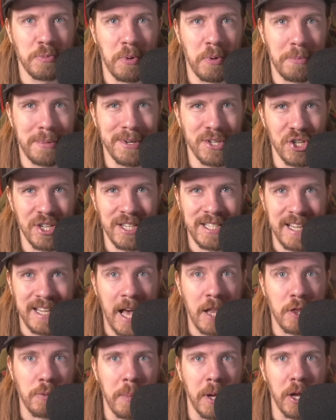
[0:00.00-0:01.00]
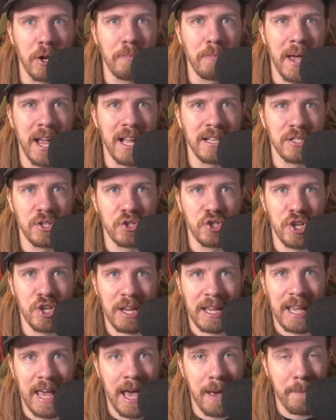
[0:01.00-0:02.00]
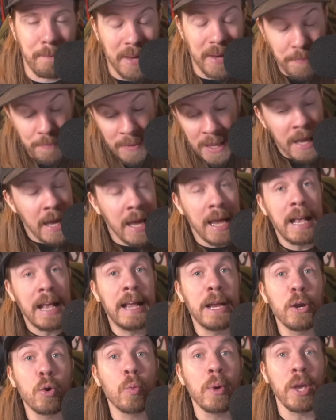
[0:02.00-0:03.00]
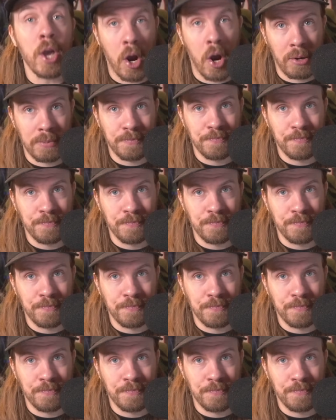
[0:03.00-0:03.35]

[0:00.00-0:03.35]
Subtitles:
but a bunch of death metal bands and shit can't, but here we are.